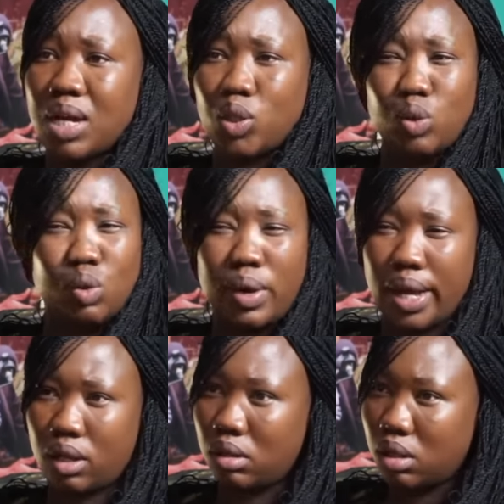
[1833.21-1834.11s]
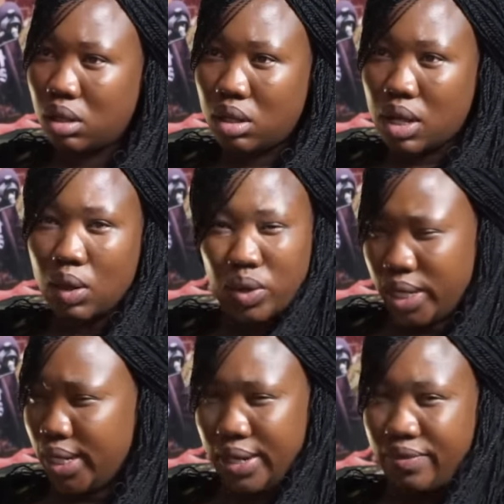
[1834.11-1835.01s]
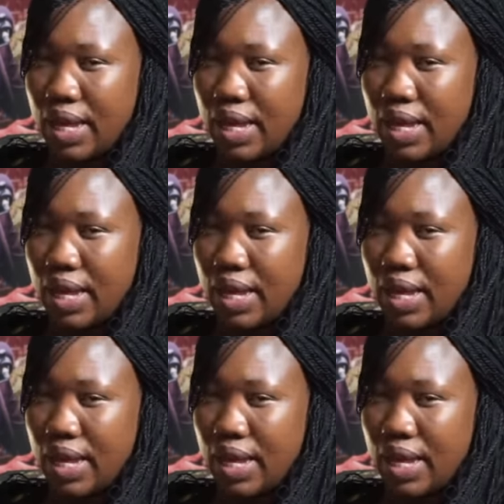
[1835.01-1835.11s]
I don't know why. I couldn't leave.